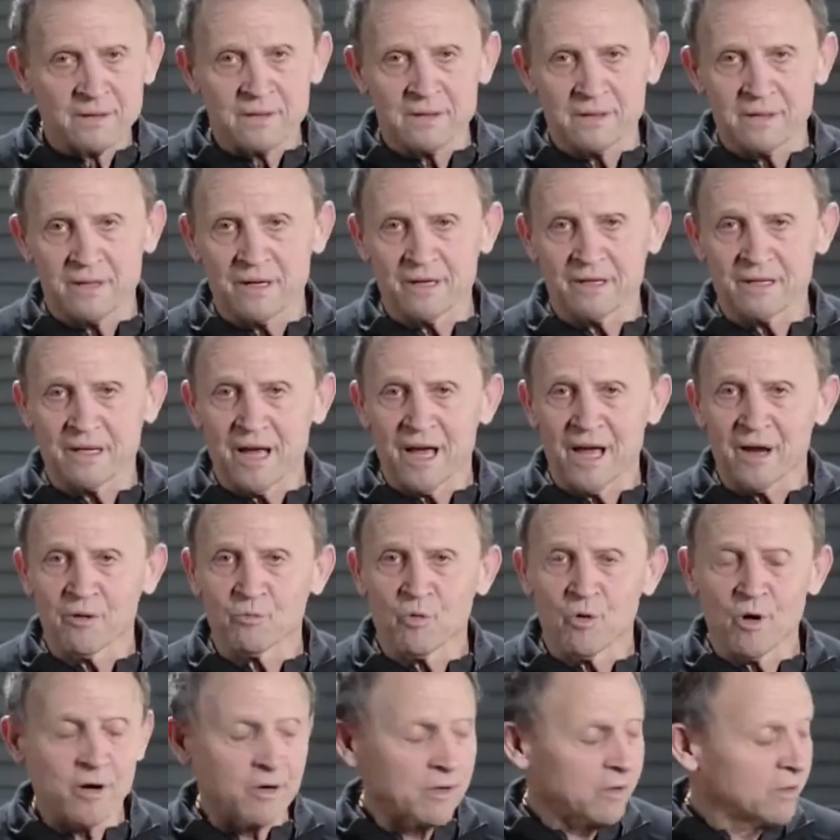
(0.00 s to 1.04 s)
at
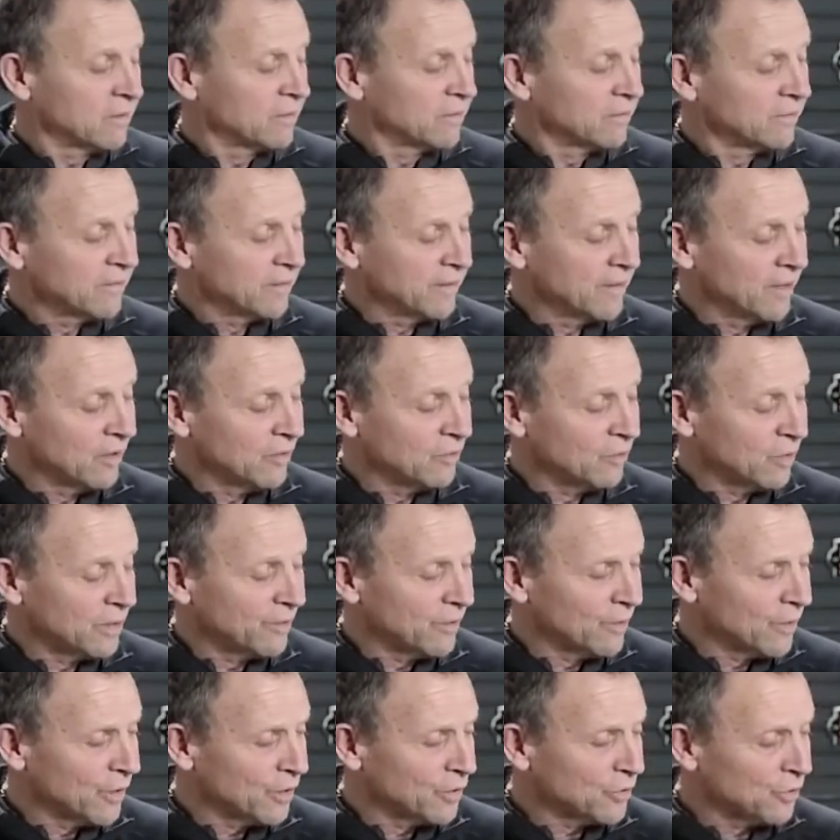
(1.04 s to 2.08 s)
work. You know, whatever
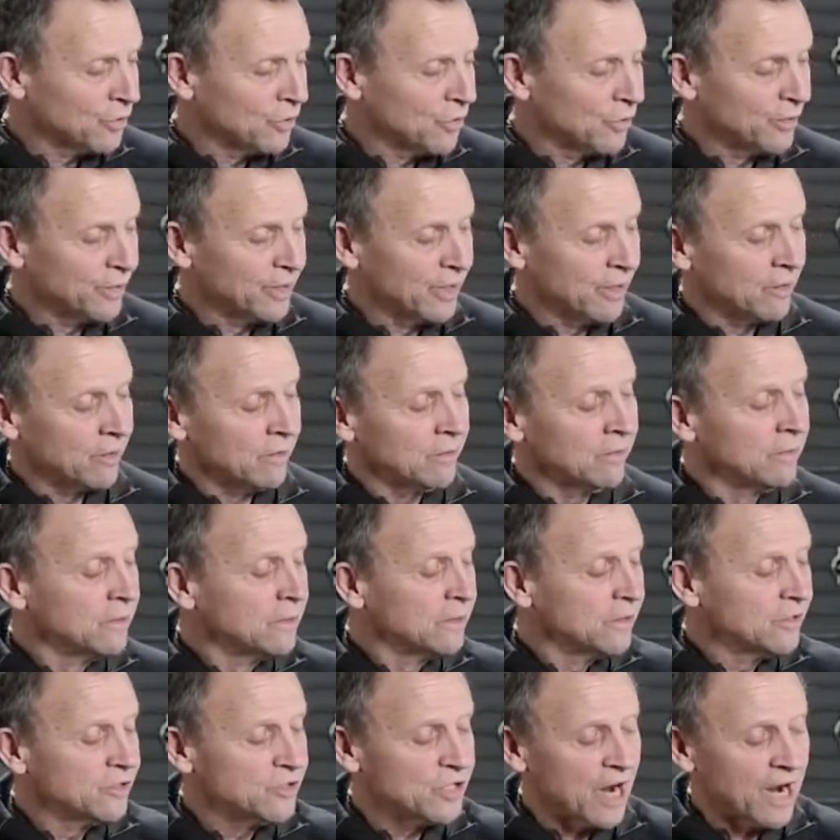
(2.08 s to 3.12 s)
you want to throw in there,
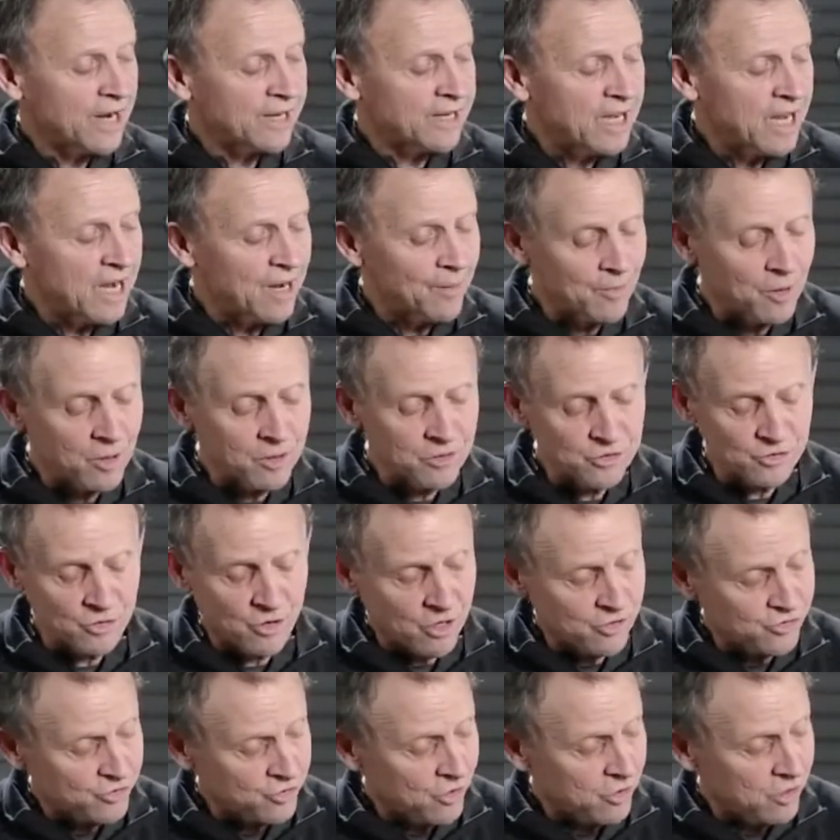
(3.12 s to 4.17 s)
jackhammer,
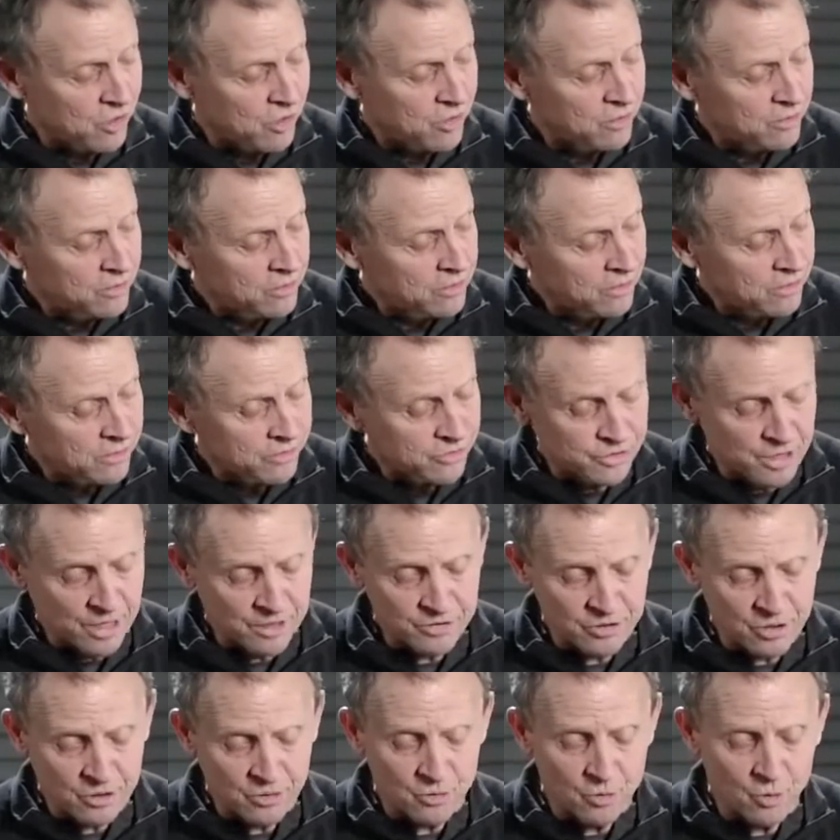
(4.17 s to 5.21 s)
sawzall,
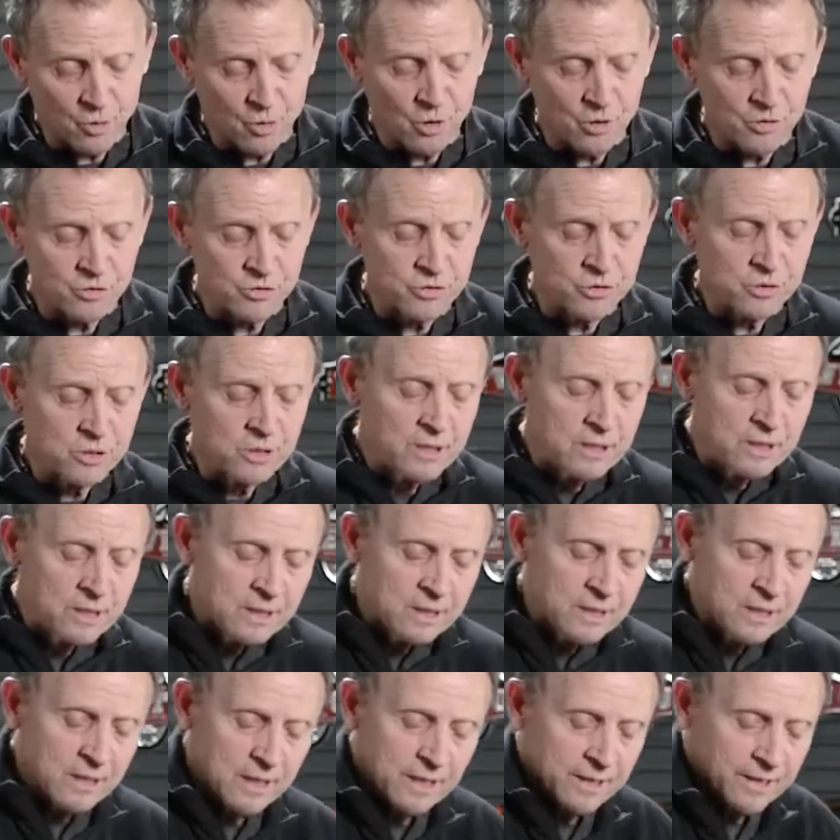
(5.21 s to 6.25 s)
extension cords.
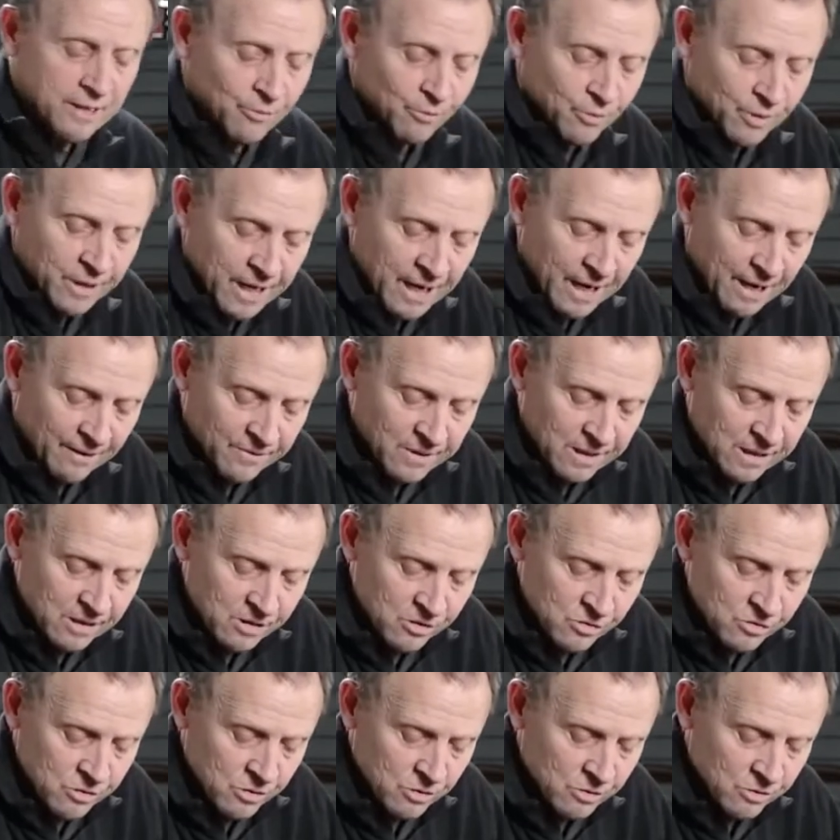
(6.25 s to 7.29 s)
And then we have
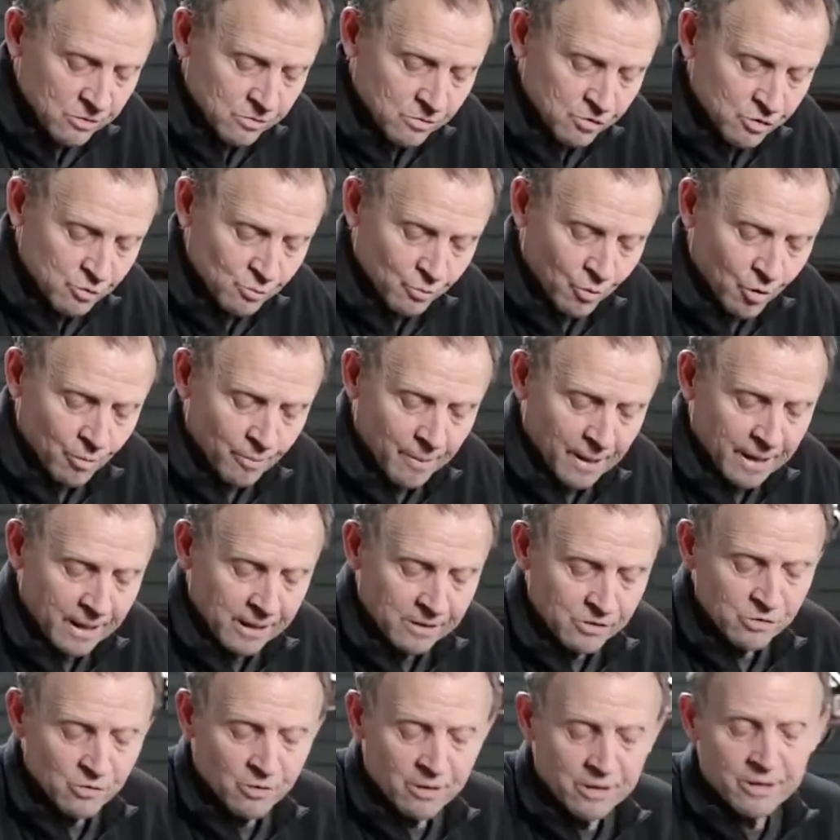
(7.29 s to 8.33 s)
these small
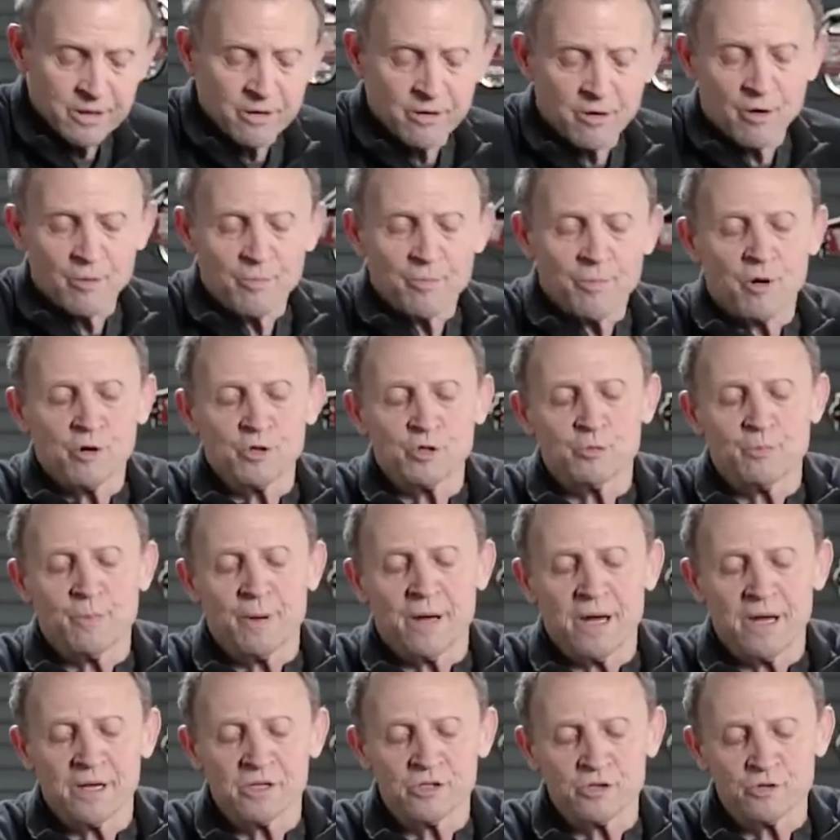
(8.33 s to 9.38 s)
bags right here, our parts
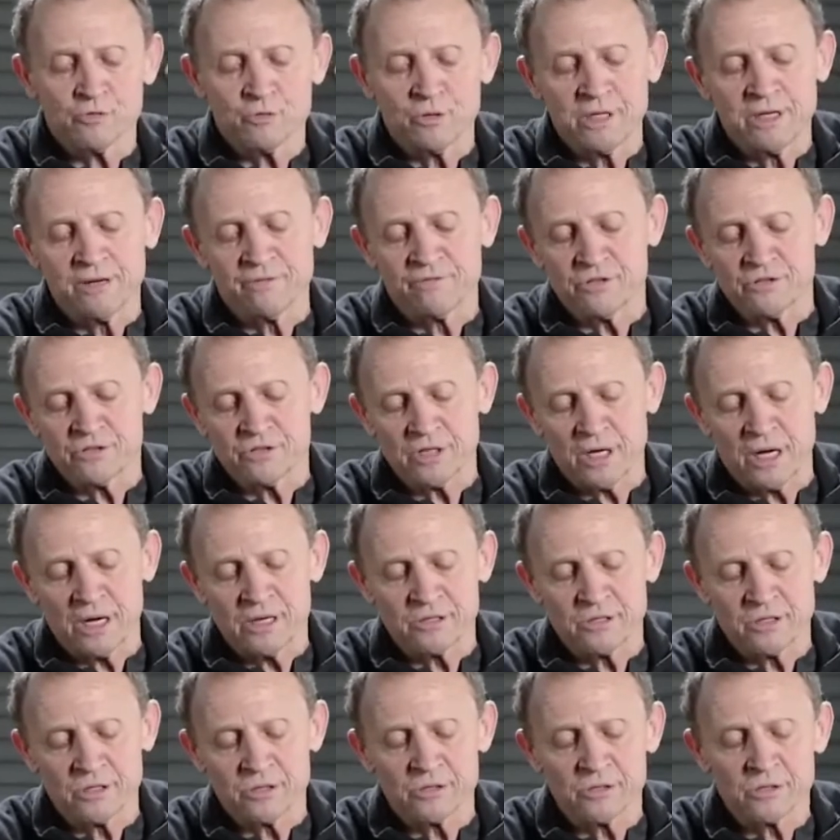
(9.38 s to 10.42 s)
bags, three different
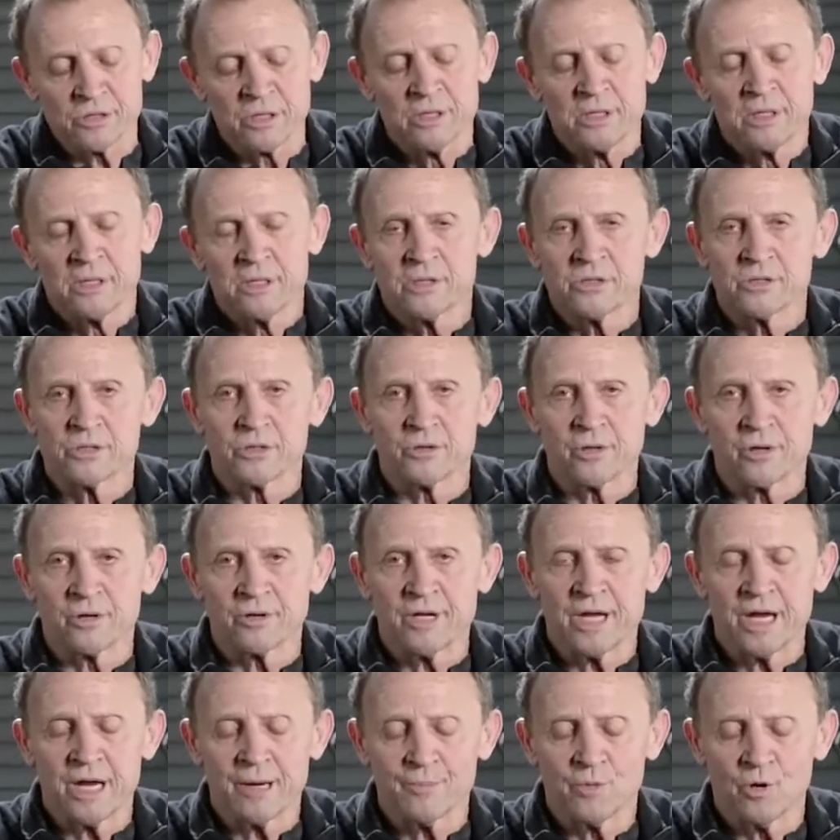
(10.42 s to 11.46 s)
sizes. So they're
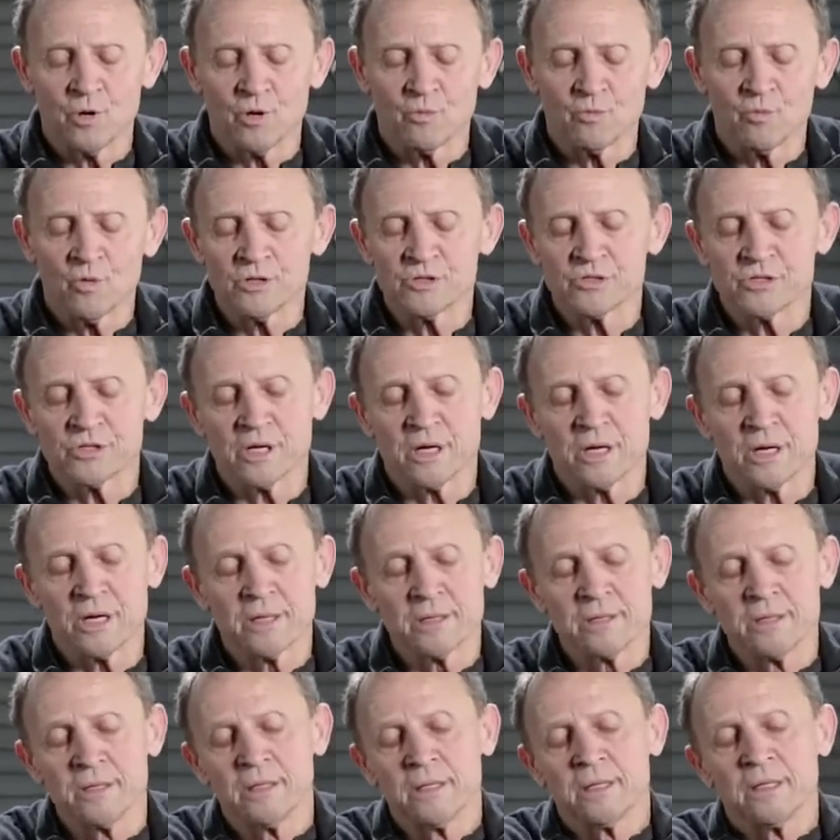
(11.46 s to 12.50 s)
camo on one
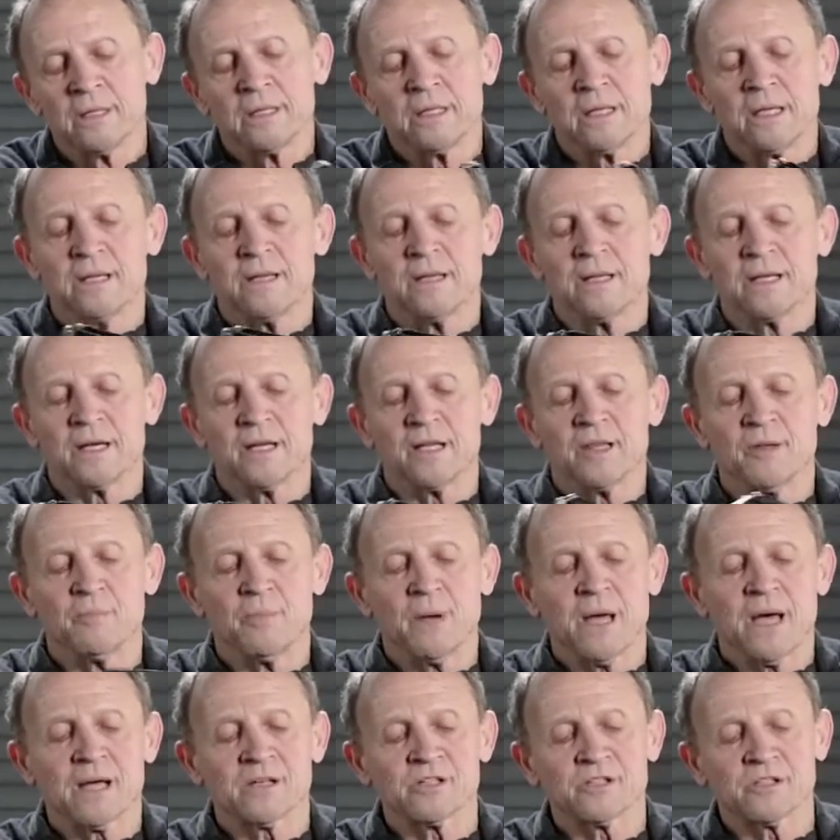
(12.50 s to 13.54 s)
side, and then on the
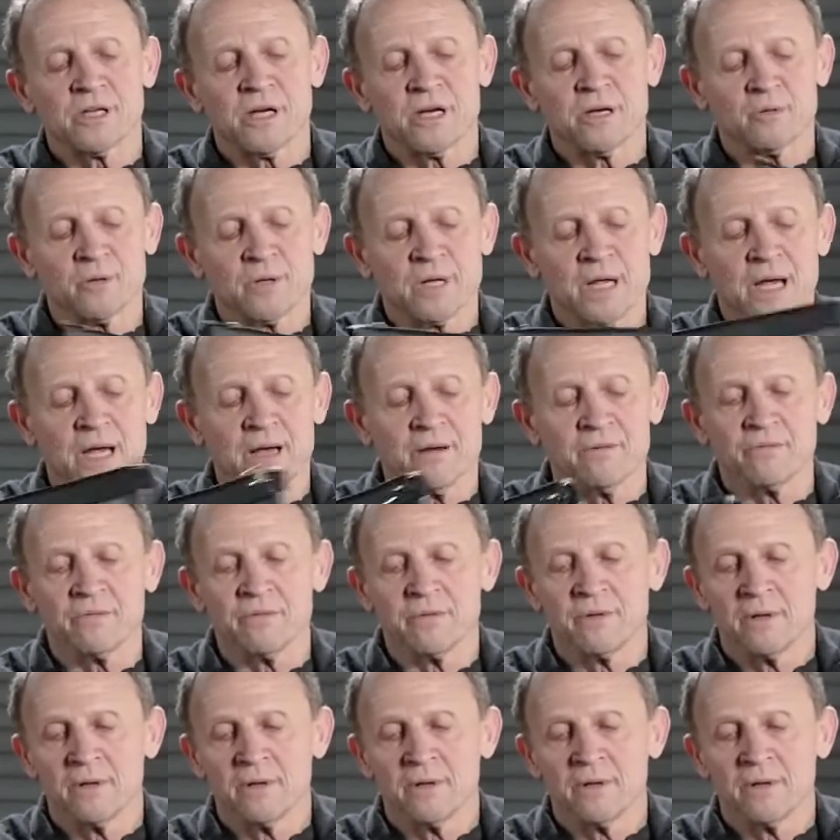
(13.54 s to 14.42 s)
back side we have